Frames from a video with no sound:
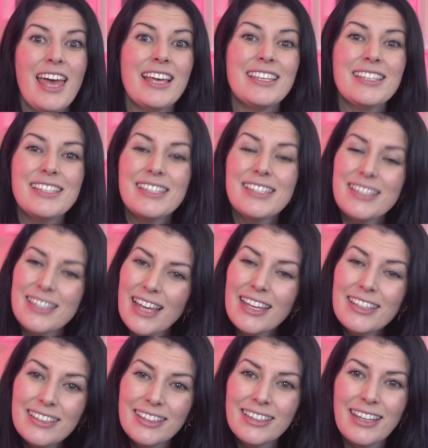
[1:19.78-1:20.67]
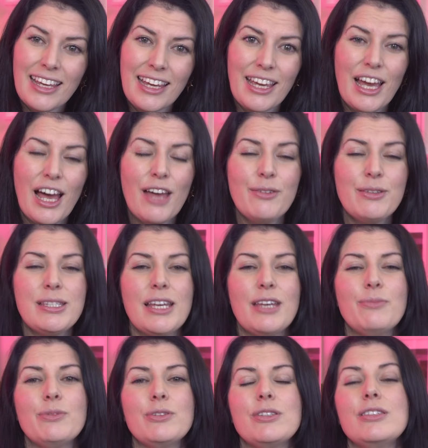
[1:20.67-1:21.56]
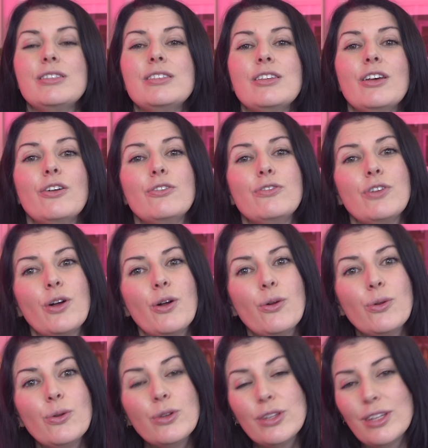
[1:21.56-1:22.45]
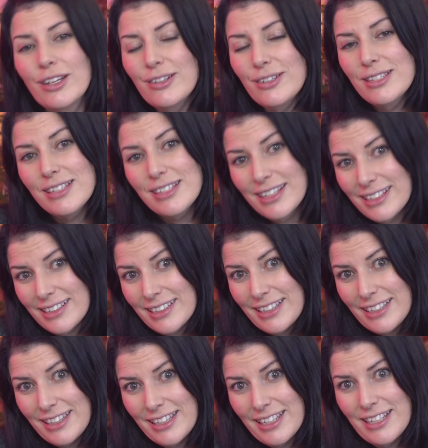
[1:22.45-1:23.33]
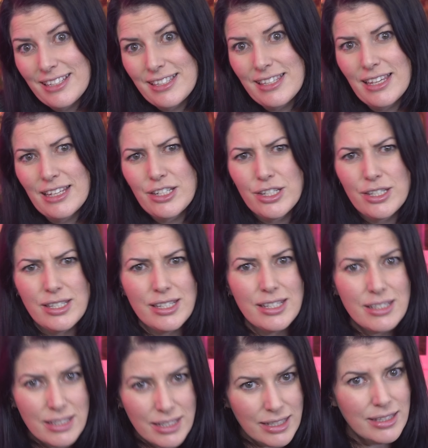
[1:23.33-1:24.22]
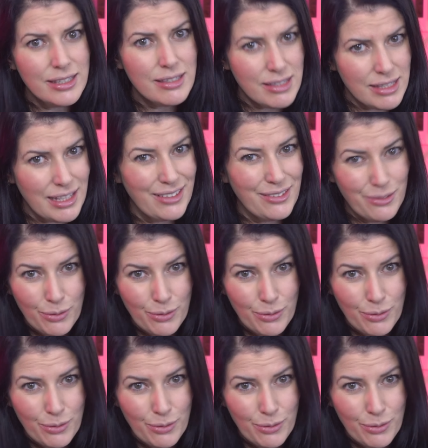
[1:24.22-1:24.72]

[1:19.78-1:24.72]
Suddenly, I was able to solve all those niggly things that just didn't sit